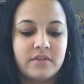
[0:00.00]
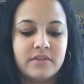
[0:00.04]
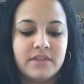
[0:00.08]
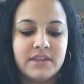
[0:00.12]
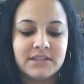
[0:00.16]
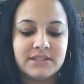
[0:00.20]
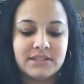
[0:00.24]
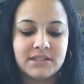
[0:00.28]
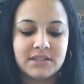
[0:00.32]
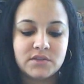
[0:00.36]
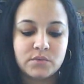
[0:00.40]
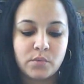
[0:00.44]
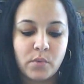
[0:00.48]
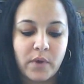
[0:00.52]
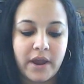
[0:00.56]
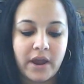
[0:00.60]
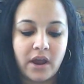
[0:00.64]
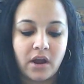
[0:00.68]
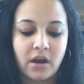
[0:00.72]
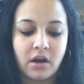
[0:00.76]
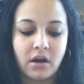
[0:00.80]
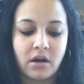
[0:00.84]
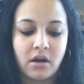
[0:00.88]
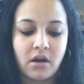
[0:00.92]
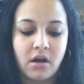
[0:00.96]
This is
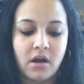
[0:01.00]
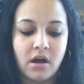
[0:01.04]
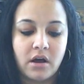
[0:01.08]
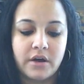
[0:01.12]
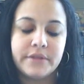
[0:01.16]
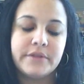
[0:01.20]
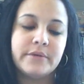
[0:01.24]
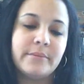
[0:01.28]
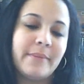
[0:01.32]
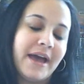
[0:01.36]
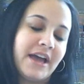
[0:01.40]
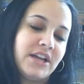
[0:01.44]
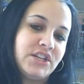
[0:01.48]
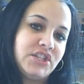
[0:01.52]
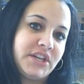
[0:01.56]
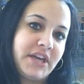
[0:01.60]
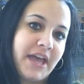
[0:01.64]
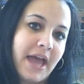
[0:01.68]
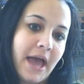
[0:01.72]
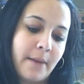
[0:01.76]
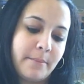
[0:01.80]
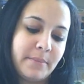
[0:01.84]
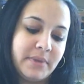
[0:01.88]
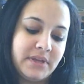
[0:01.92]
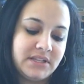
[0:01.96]
where all the magic
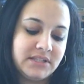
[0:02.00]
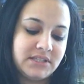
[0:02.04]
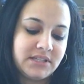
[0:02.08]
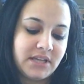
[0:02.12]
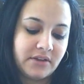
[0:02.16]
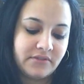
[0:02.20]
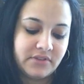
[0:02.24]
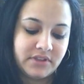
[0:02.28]
happens.